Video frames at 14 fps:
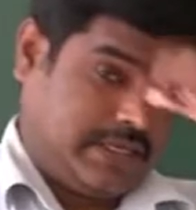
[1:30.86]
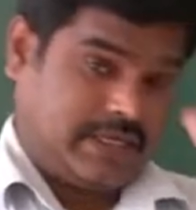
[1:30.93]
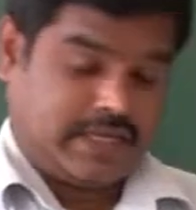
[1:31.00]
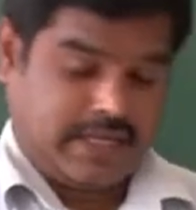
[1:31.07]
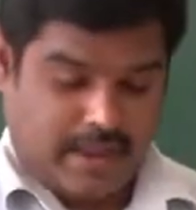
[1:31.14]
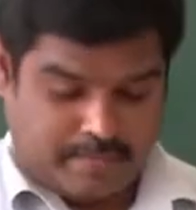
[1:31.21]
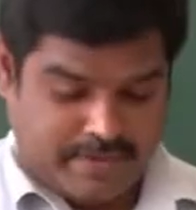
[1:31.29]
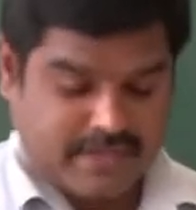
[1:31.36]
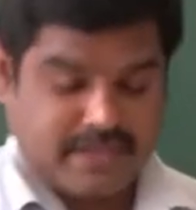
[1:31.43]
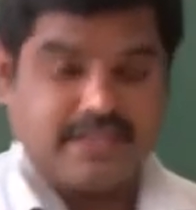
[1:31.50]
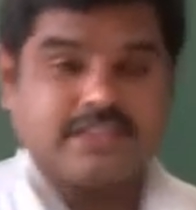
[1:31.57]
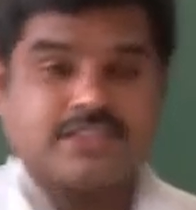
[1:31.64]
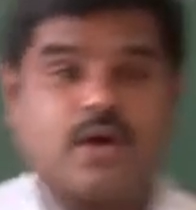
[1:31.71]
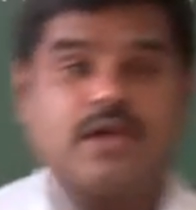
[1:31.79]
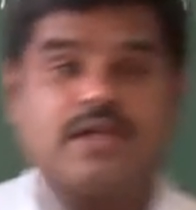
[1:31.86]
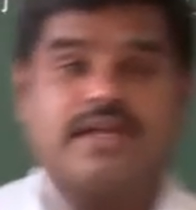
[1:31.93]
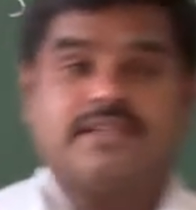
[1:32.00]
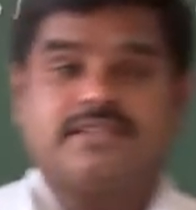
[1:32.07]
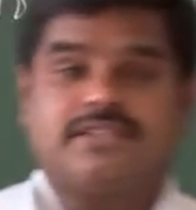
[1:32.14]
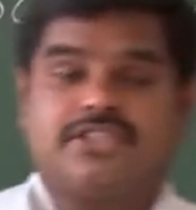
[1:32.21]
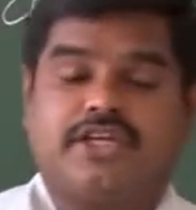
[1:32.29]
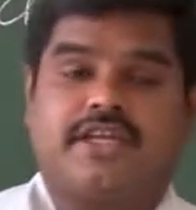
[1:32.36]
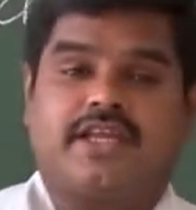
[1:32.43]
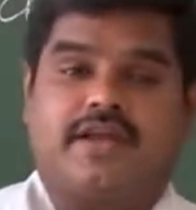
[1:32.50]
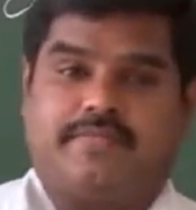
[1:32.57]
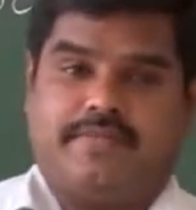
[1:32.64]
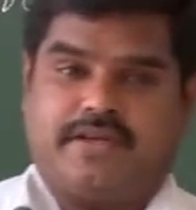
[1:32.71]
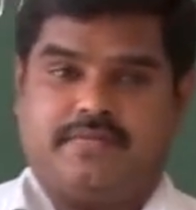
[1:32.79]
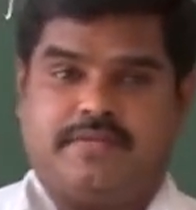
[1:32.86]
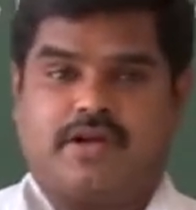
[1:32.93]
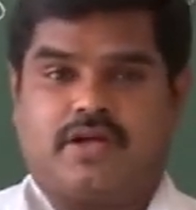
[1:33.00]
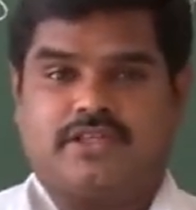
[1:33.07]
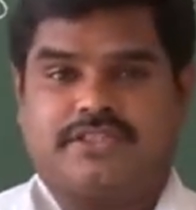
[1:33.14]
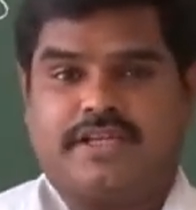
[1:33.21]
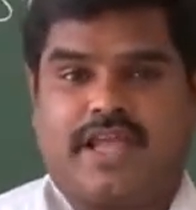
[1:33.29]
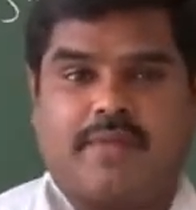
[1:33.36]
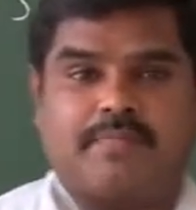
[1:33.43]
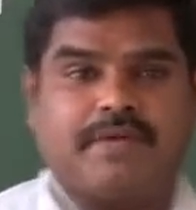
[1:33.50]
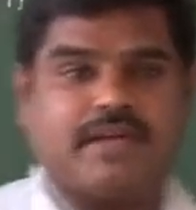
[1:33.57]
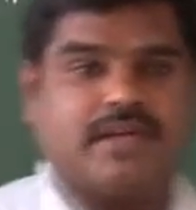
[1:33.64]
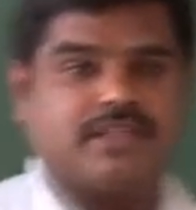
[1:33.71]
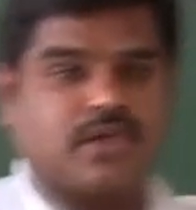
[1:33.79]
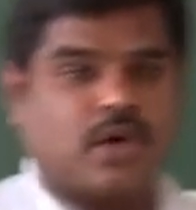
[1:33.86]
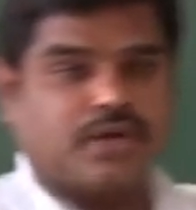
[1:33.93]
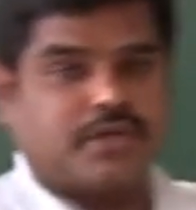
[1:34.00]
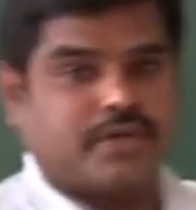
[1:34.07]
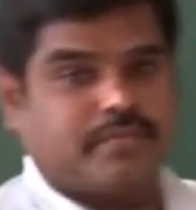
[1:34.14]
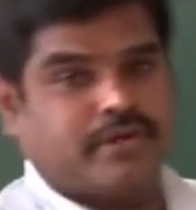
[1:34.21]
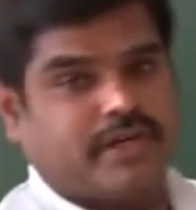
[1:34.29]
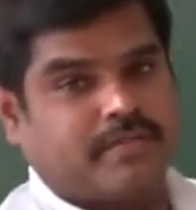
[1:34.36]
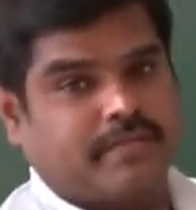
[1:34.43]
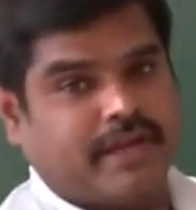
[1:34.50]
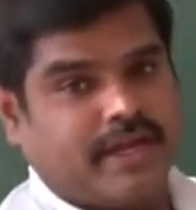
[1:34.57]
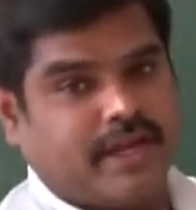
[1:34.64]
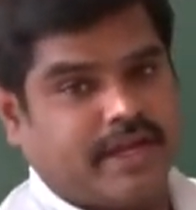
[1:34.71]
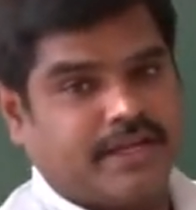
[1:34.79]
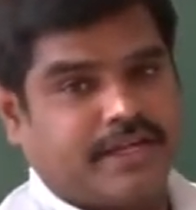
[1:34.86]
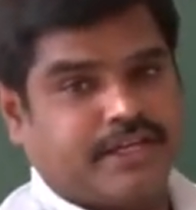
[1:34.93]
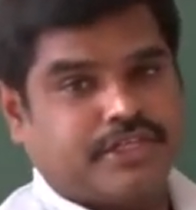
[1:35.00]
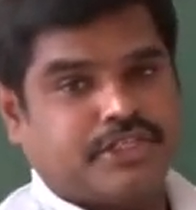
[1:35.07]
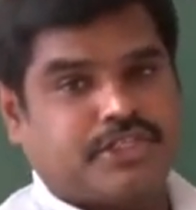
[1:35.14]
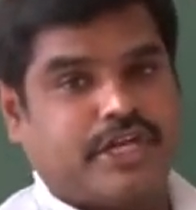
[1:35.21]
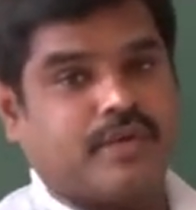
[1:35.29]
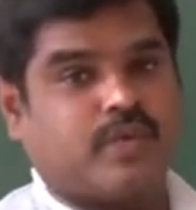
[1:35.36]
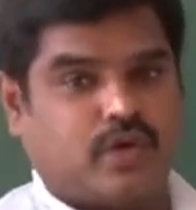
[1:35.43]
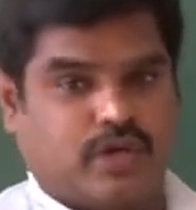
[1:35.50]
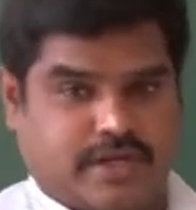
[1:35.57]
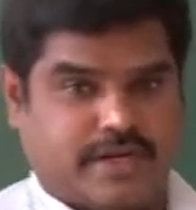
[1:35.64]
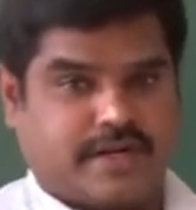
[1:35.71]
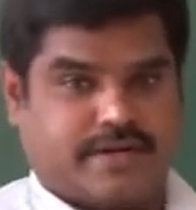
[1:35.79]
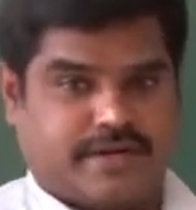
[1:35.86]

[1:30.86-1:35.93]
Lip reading: Capital is called as a share capital because the capital is contributed by a shareholder.